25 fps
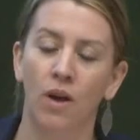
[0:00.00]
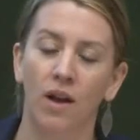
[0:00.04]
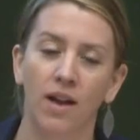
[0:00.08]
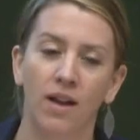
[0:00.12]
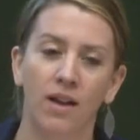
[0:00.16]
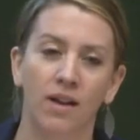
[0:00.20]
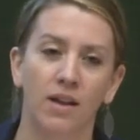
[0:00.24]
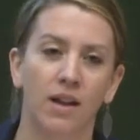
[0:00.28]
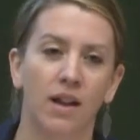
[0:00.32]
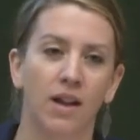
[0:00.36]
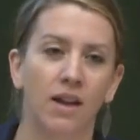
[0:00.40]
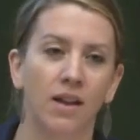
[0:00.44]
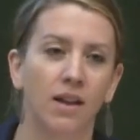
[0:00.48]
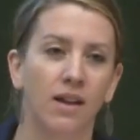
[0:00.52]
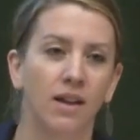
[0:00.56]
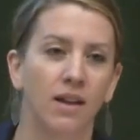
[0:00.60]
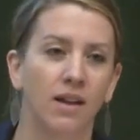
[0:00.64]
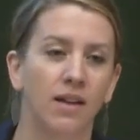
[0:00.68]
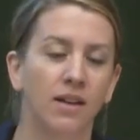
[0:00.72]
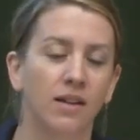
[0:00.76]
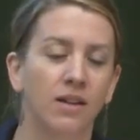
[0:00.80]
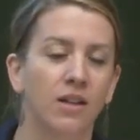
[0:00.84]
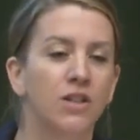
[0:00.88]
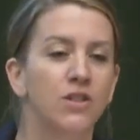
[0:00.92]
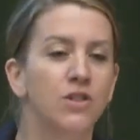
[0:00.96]
uh,
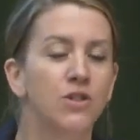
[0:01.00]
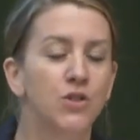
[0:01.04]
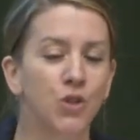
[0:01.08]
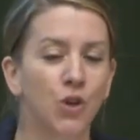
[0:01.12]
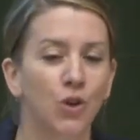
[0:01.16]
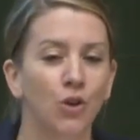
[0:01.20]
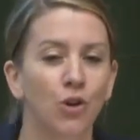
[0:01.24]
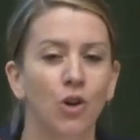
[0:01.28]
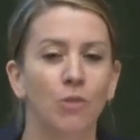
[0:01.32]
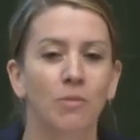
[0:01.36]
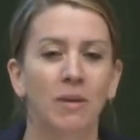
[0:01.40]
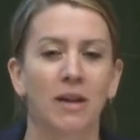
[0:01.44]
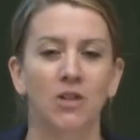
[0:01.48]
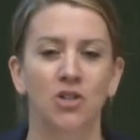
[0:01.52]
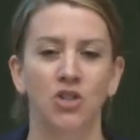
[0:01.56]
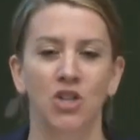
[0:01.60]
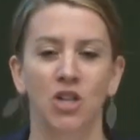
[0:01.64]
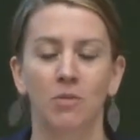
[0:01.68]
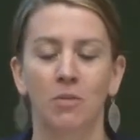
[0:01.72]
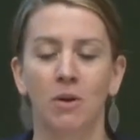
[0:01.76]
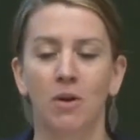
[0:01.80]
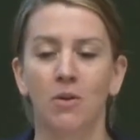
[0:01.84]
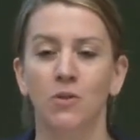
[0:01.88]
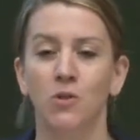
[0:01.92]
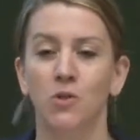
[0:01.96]
a, a concern about
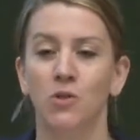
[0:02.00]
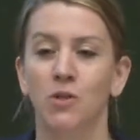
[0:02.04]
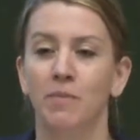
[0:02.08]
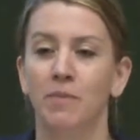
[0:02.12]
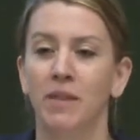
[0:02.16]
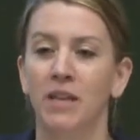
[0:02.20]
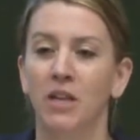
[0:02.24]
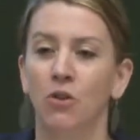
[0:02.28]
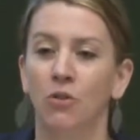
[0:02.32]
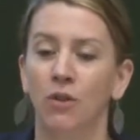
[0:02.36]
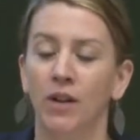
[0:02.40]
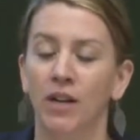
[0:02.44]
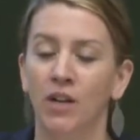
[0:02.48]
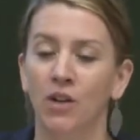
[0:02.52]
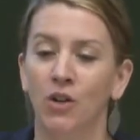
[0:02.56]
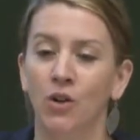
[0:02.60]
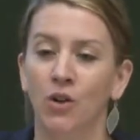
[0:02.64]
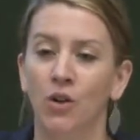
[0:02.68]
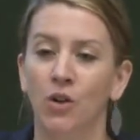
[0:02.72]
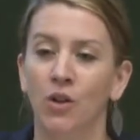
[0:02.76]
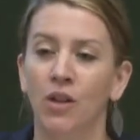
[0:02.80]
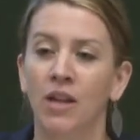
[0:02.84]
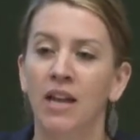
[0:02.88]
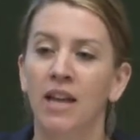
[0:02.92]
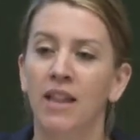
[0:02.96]
GMOs or something
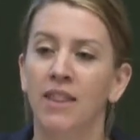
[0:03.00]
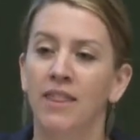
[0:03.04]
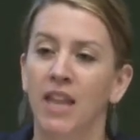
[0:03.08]
critical,